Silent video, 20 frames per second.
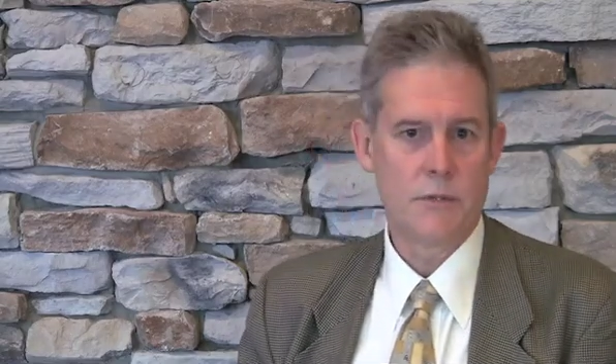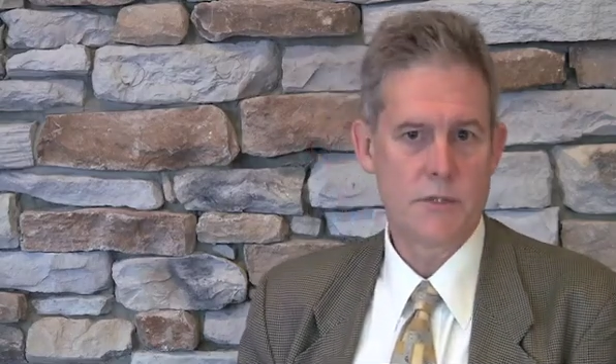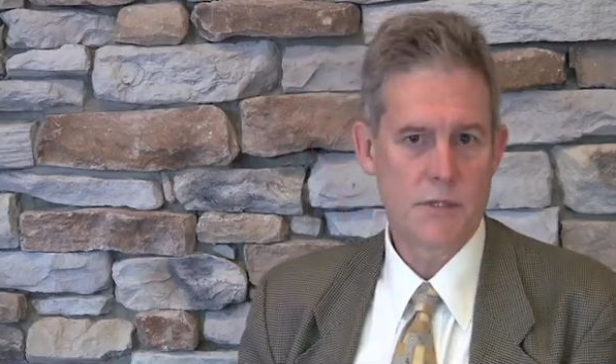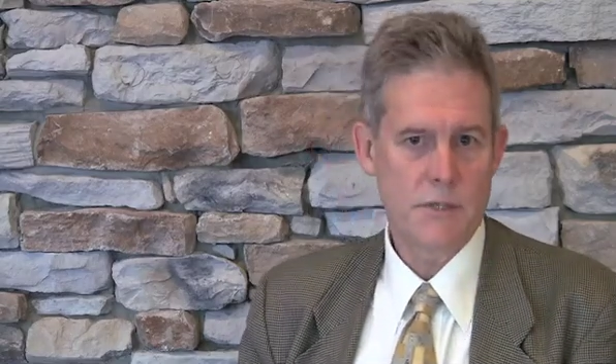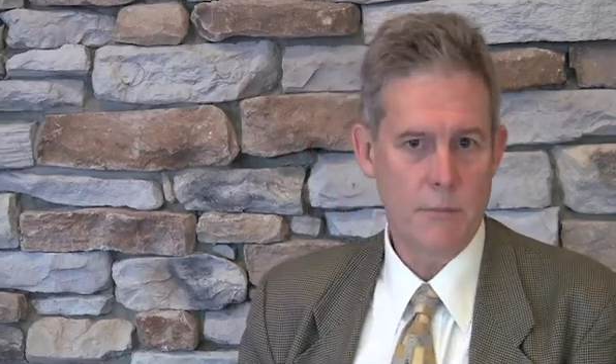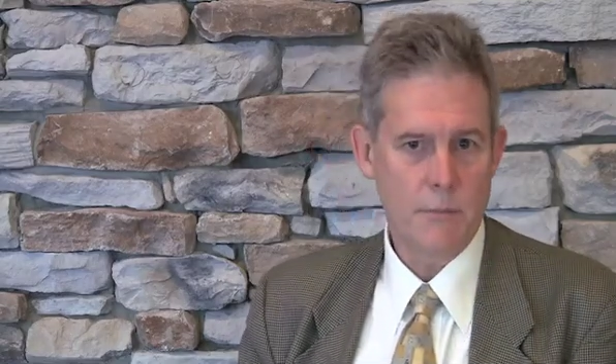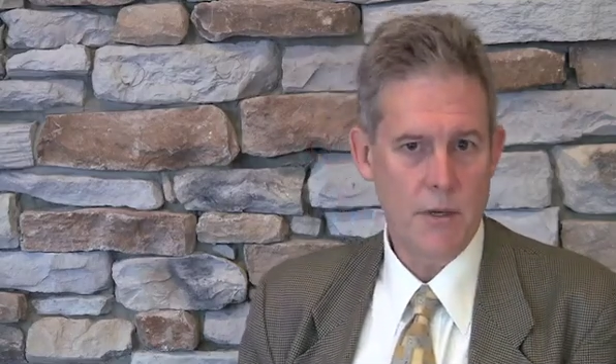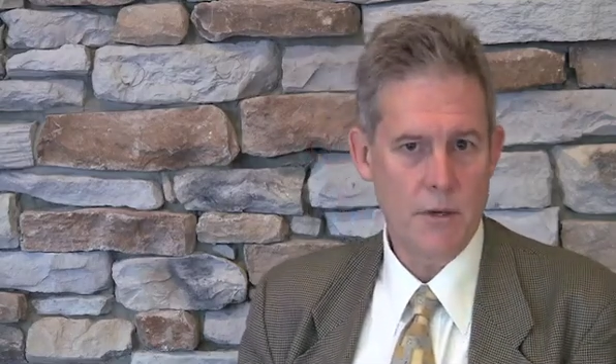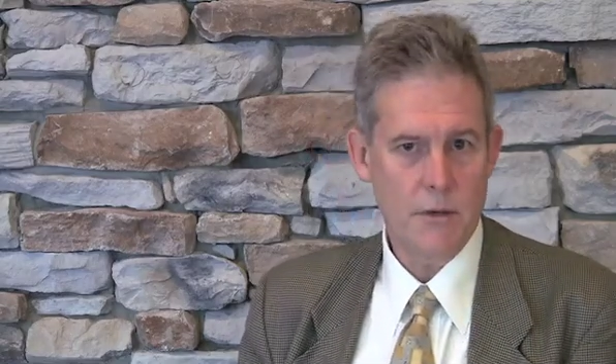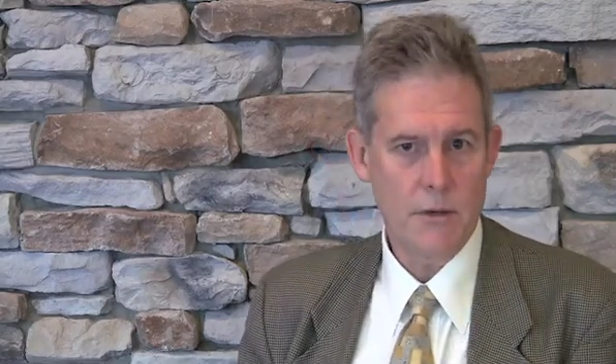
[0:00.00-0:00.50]

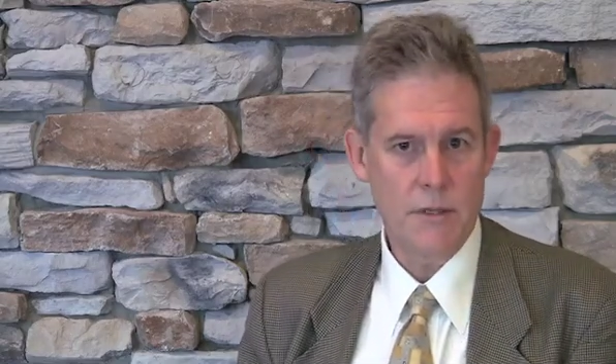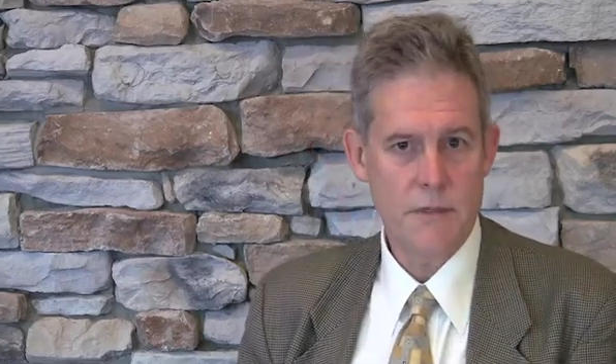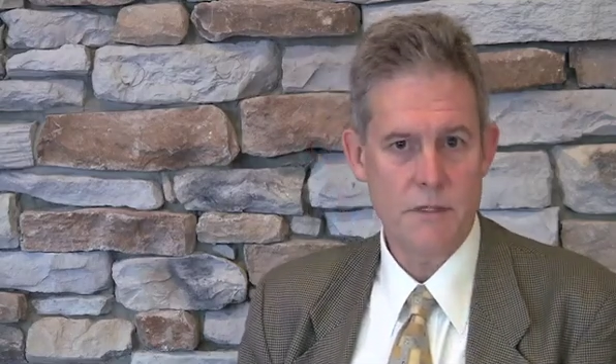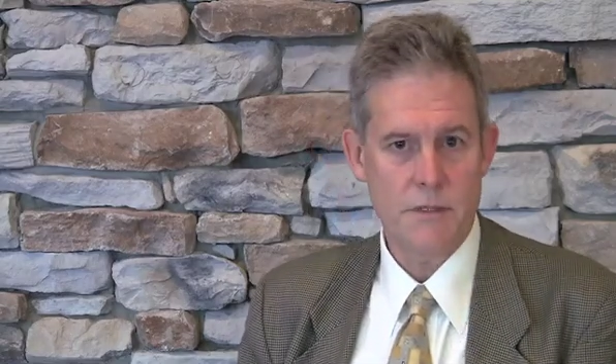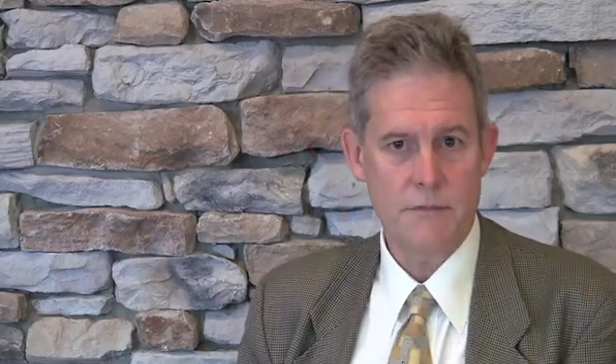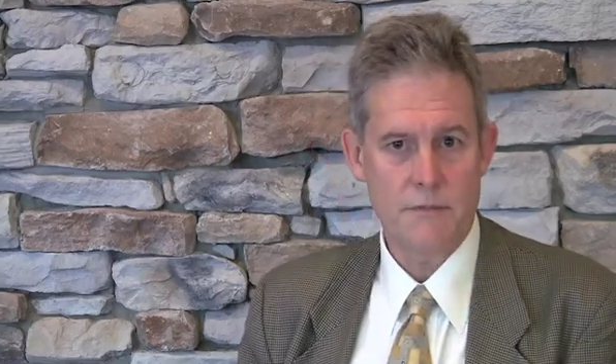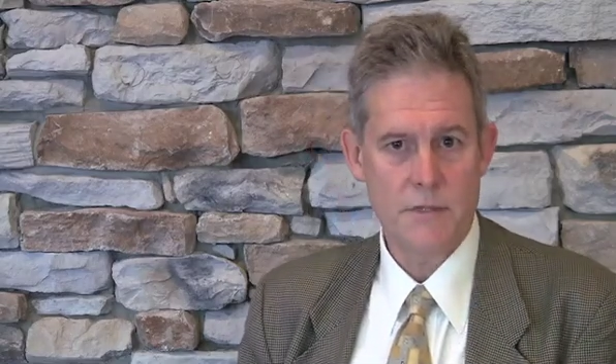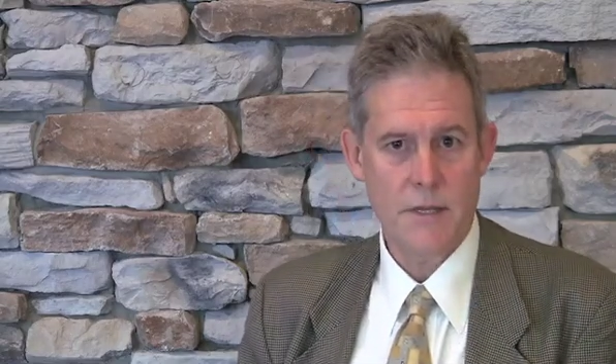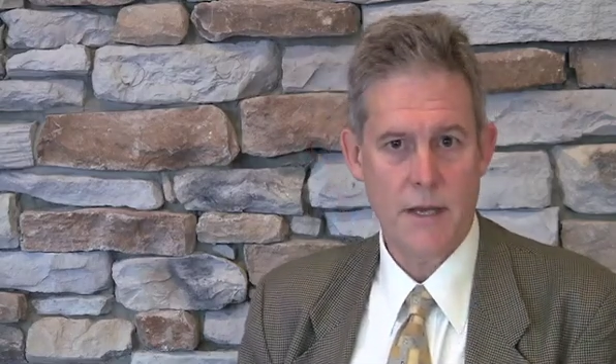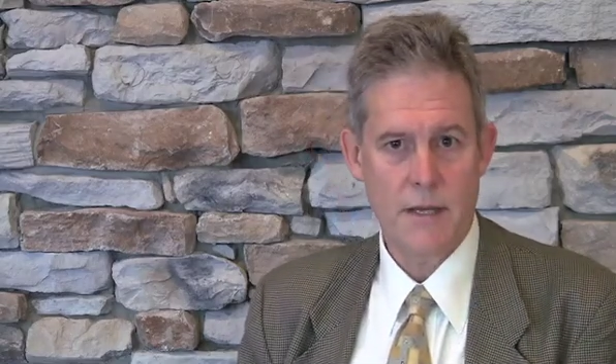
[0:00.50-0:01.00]
some areas
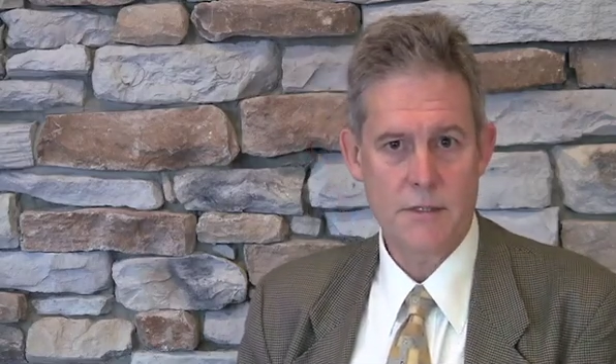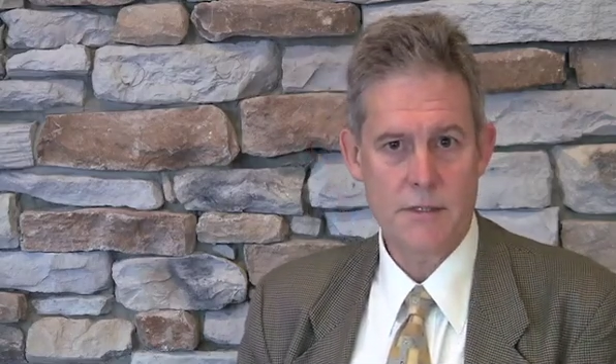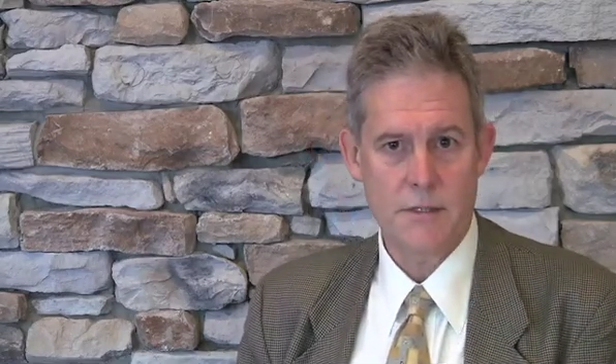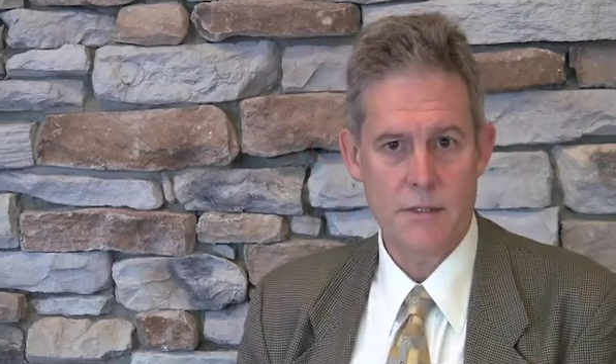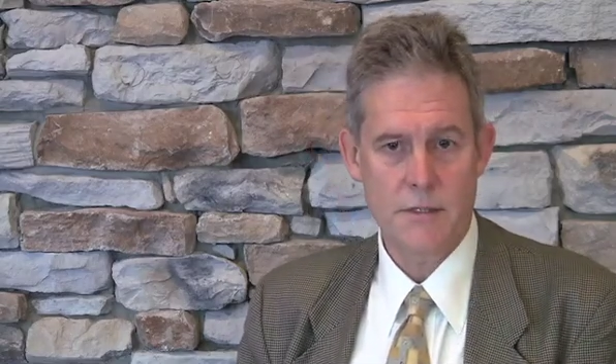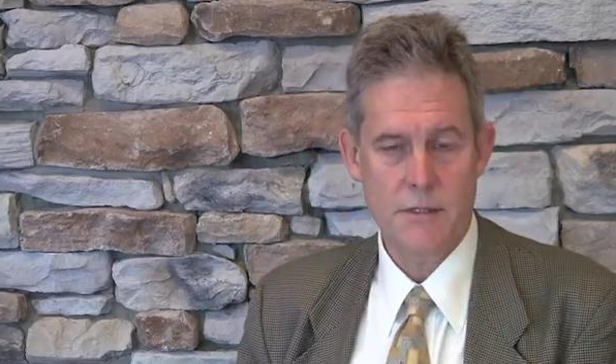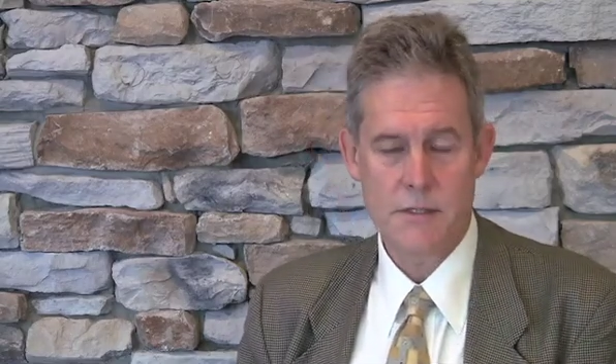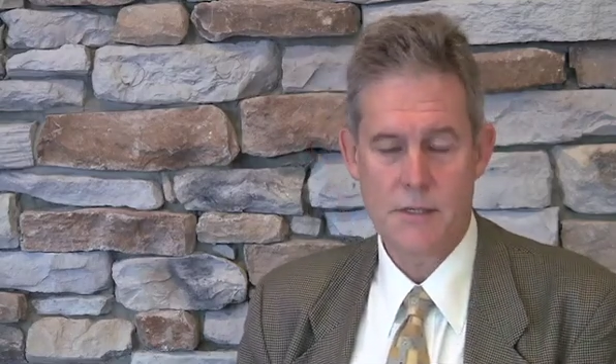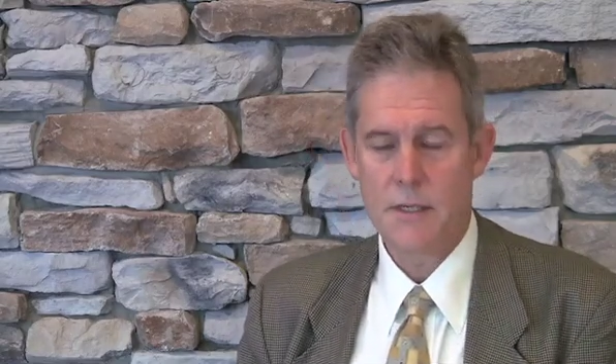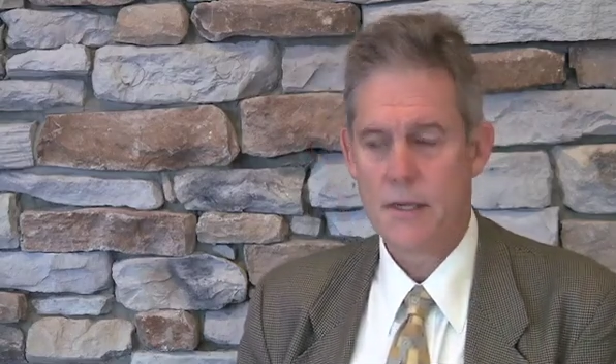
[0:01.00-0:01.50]
of
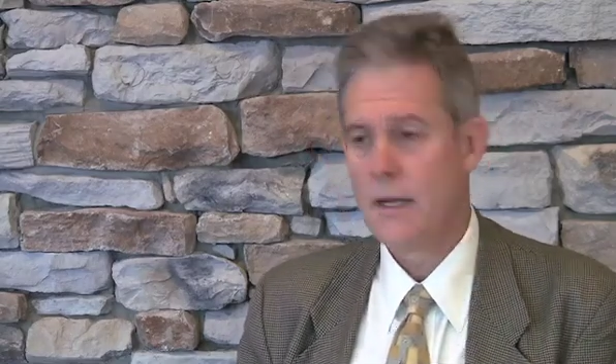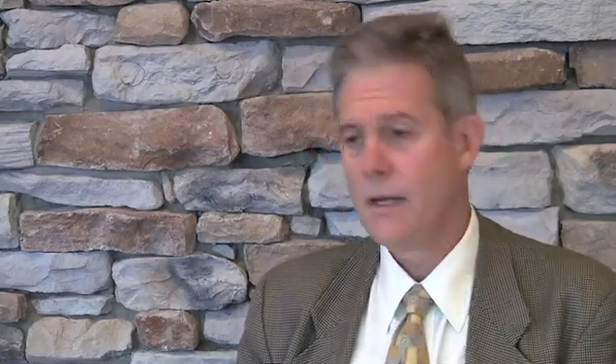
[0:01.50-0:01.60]
Texas,